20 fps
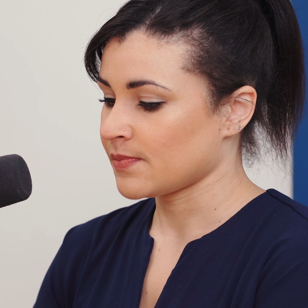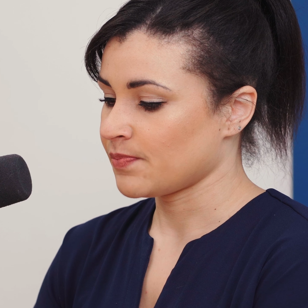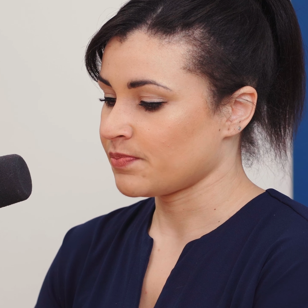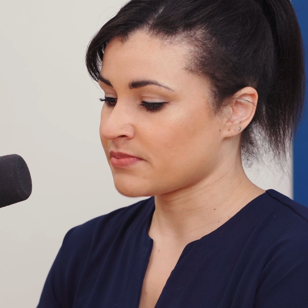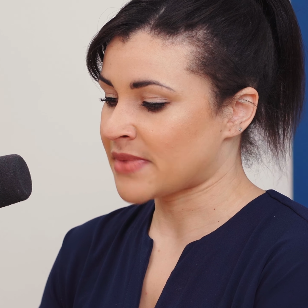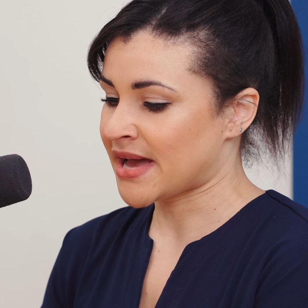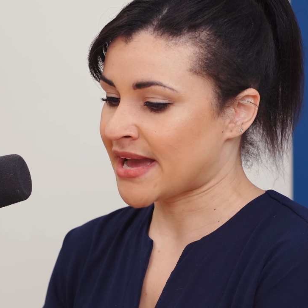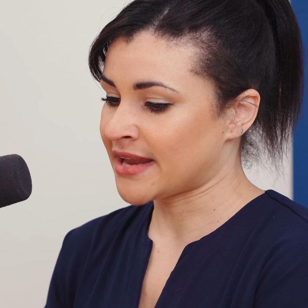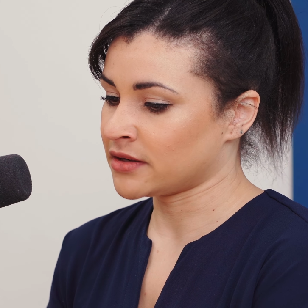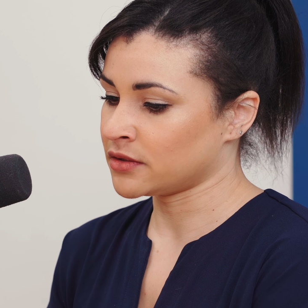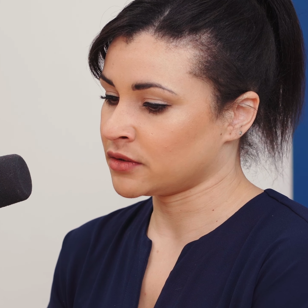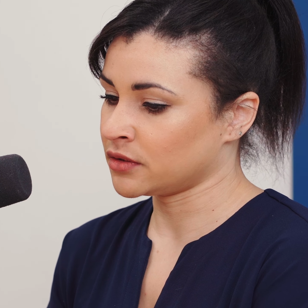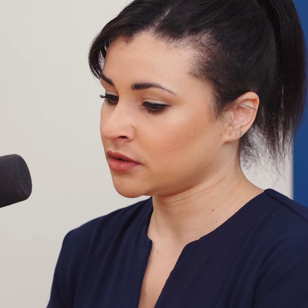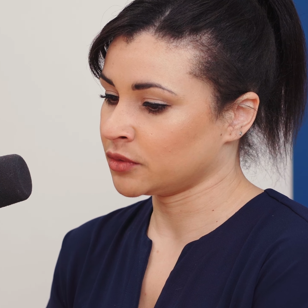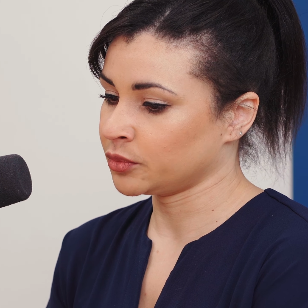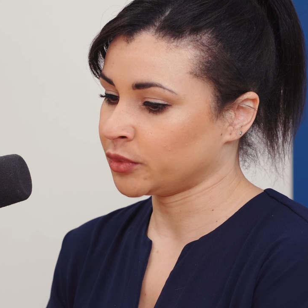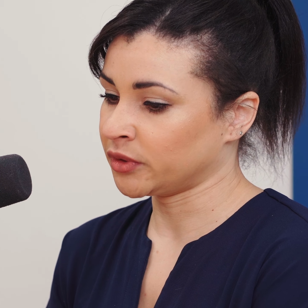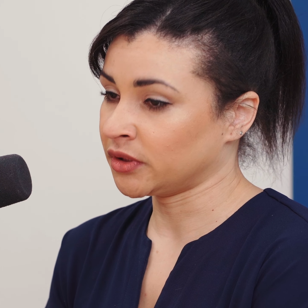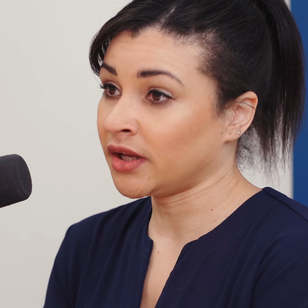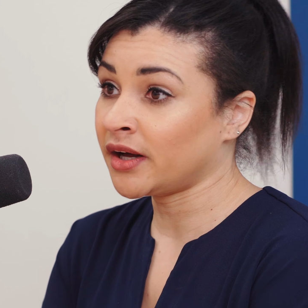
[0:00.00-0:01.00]
men
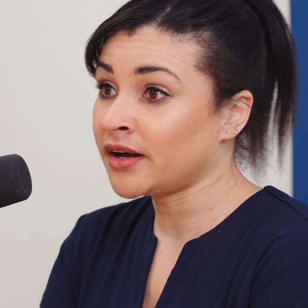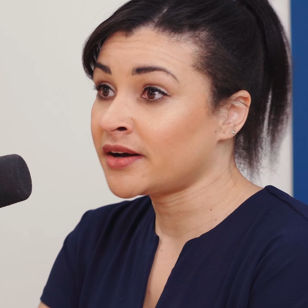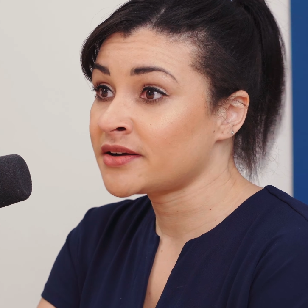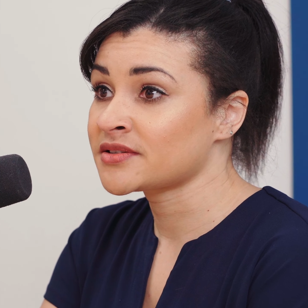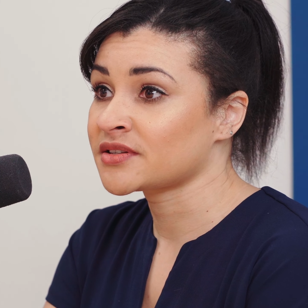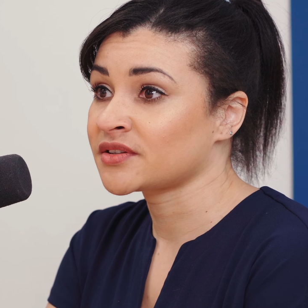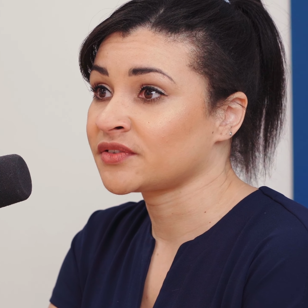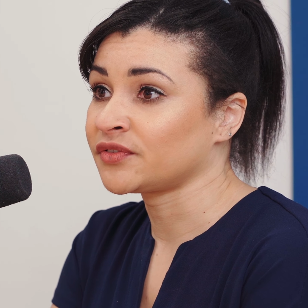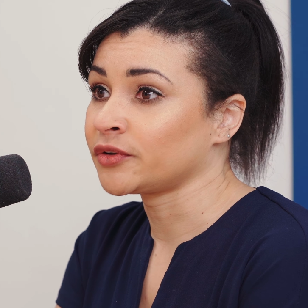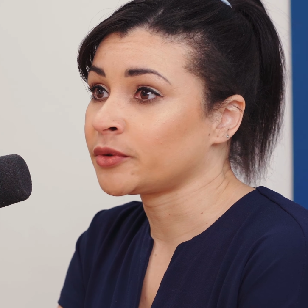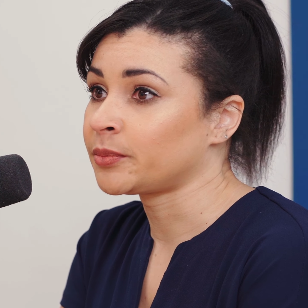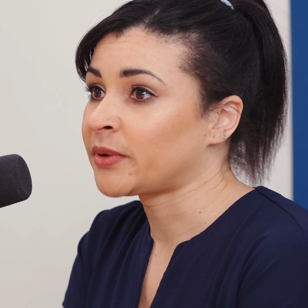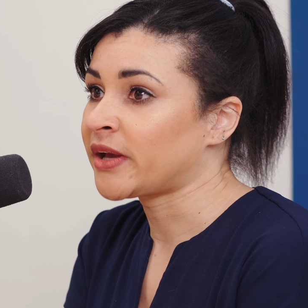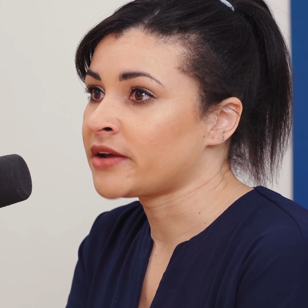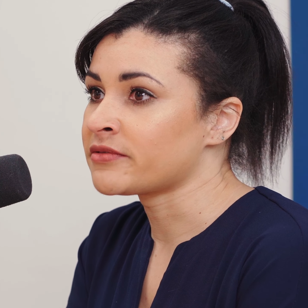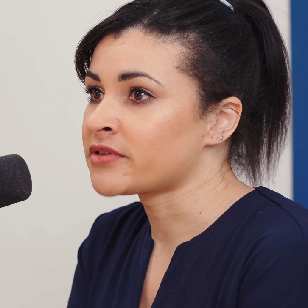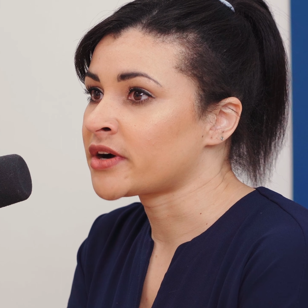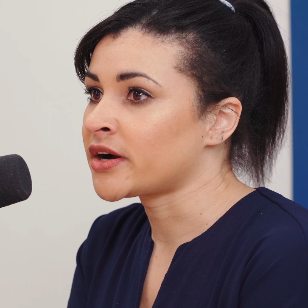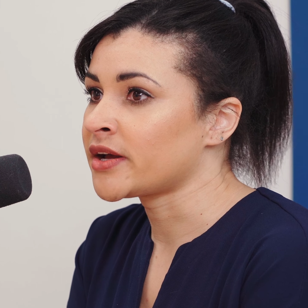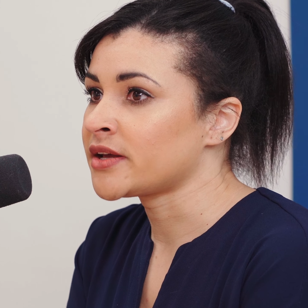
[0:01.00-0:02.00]
will ask for a
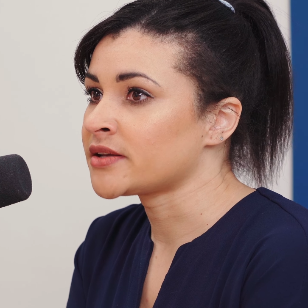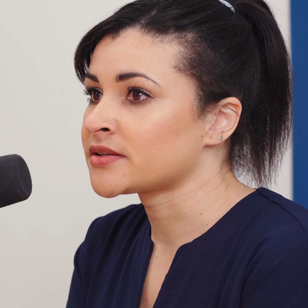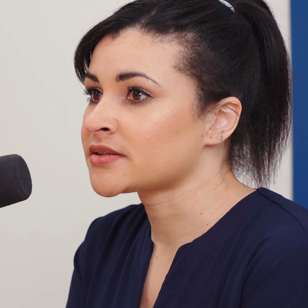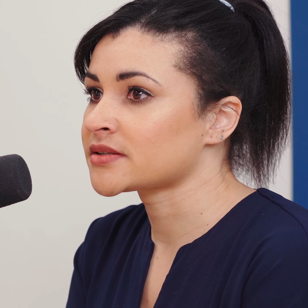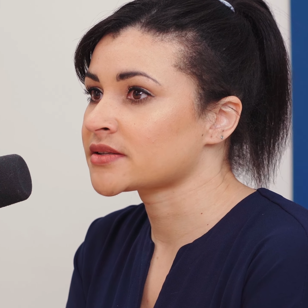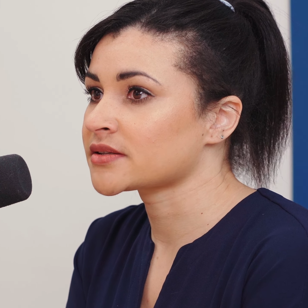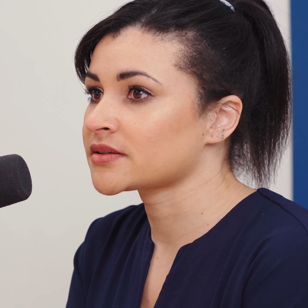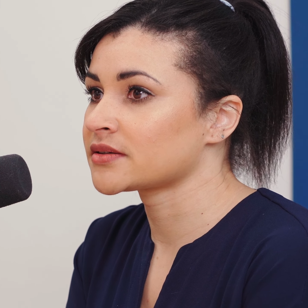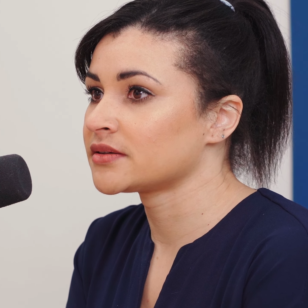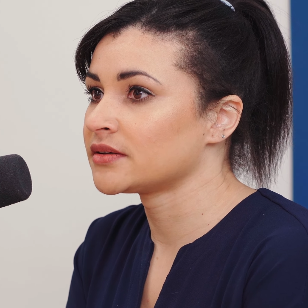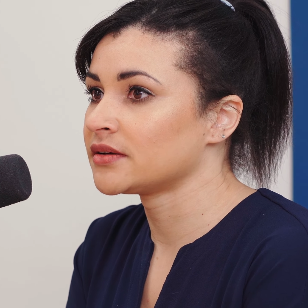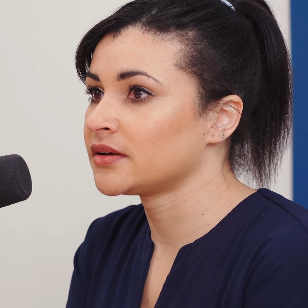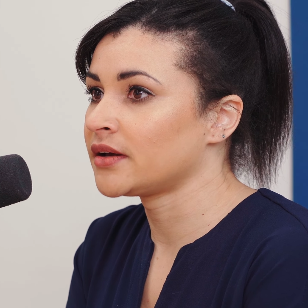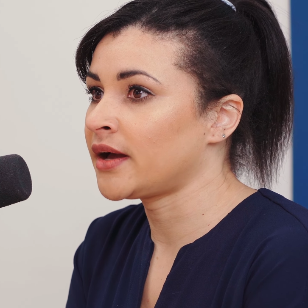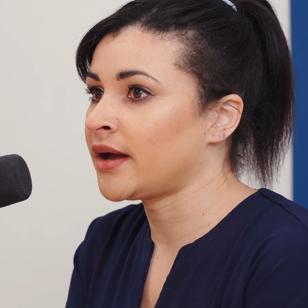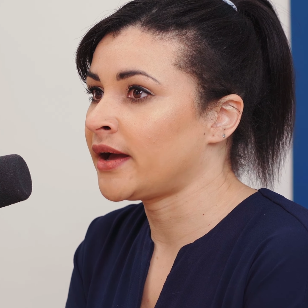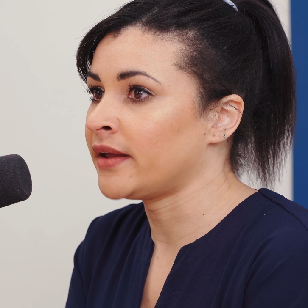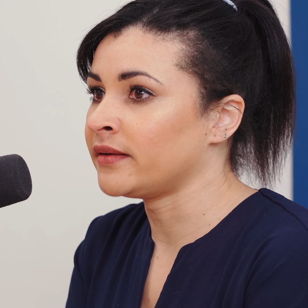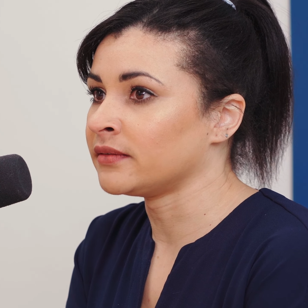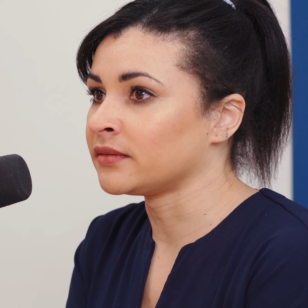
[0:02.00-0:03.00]
pay rise
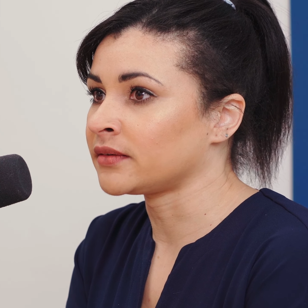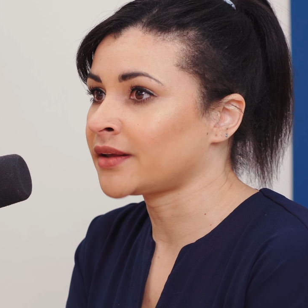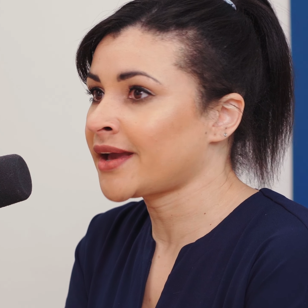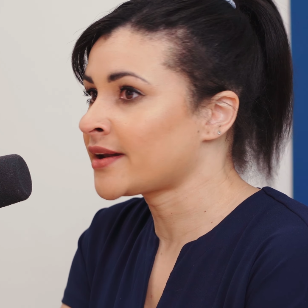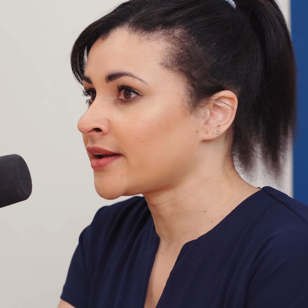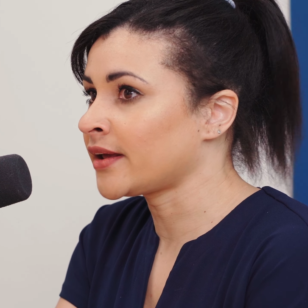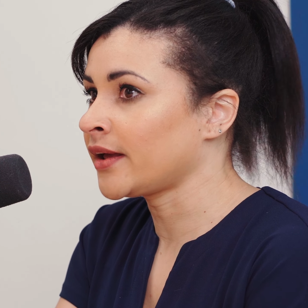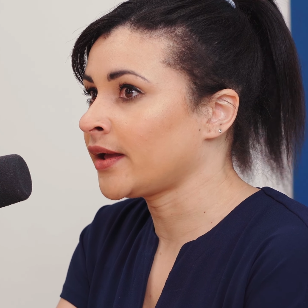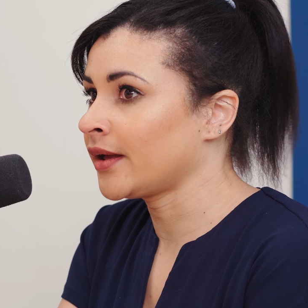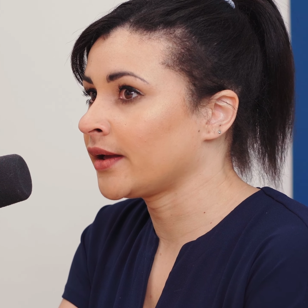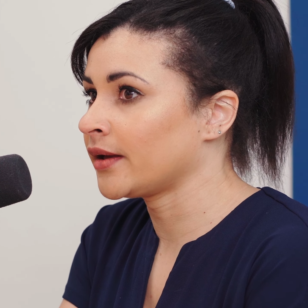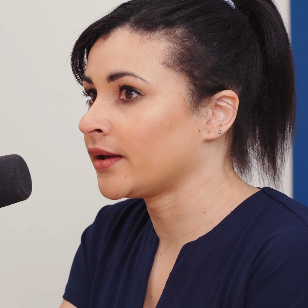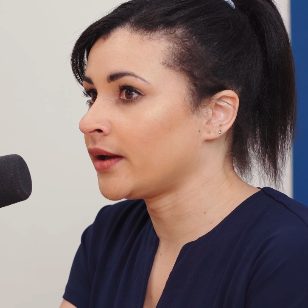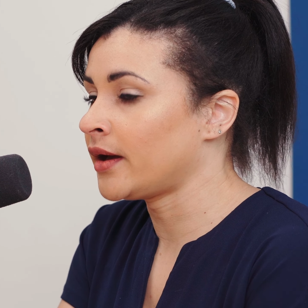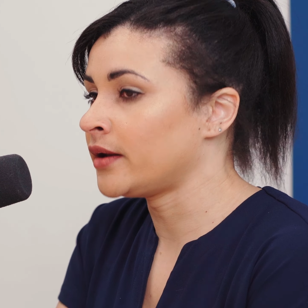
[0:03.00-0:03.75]
and get it,